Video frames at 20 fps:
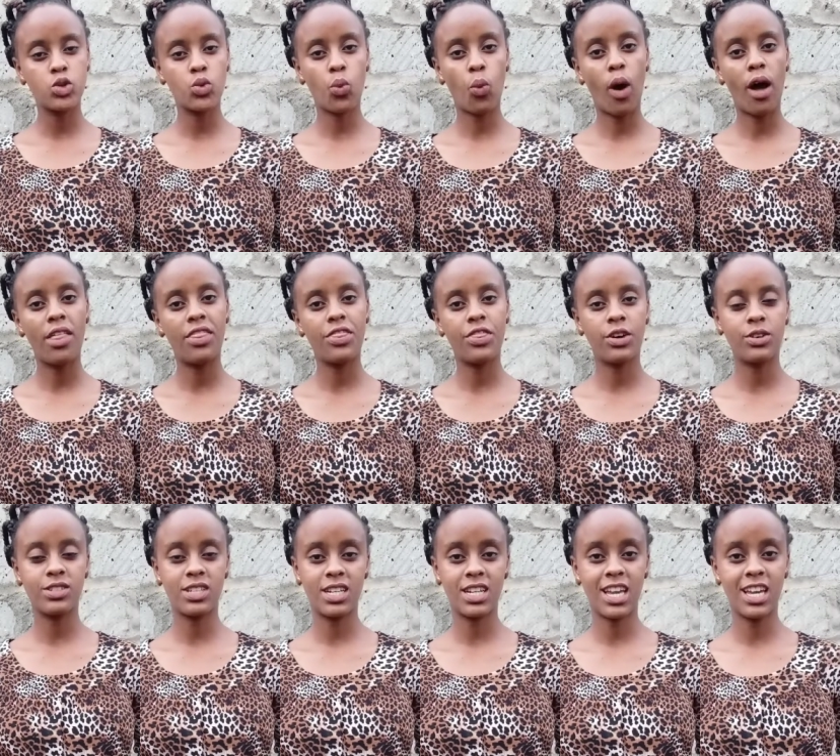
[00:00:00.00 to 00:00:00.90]

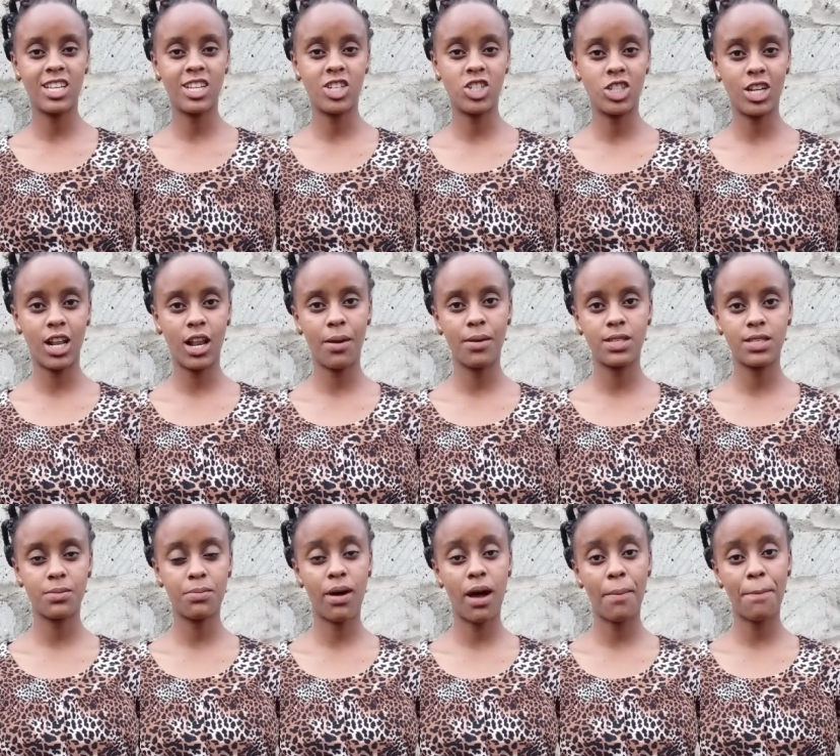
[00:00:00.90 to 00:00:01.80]
1,000 Kenya
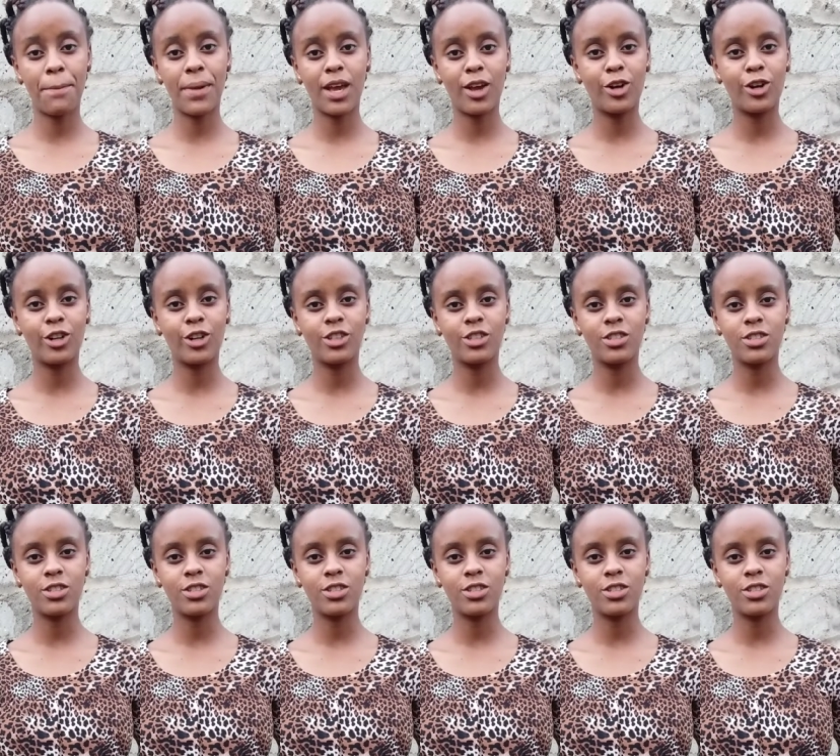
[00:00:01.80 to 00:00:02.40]
shillings per beacon.